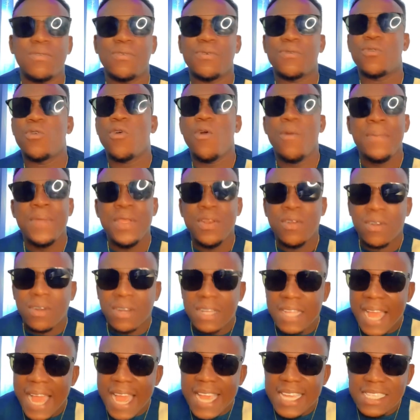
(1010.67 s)
roaming
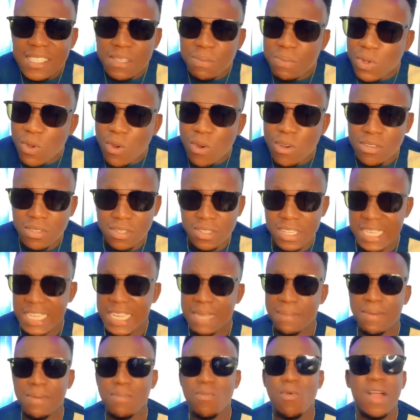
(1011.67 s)
on guys because any
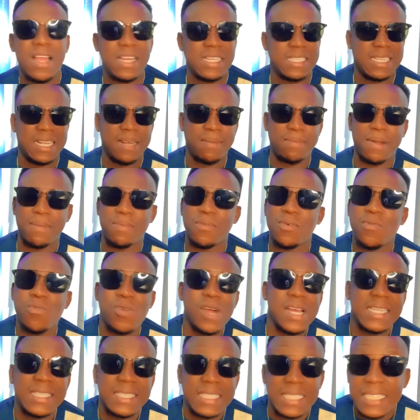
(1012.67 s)
mama white na brabo
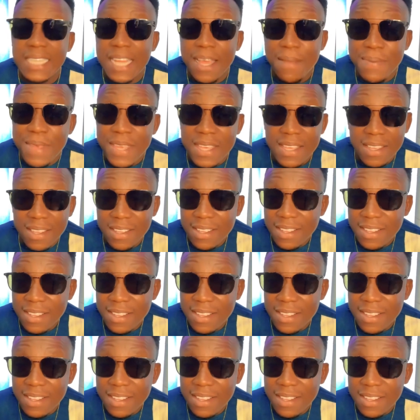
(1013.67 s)
white na debi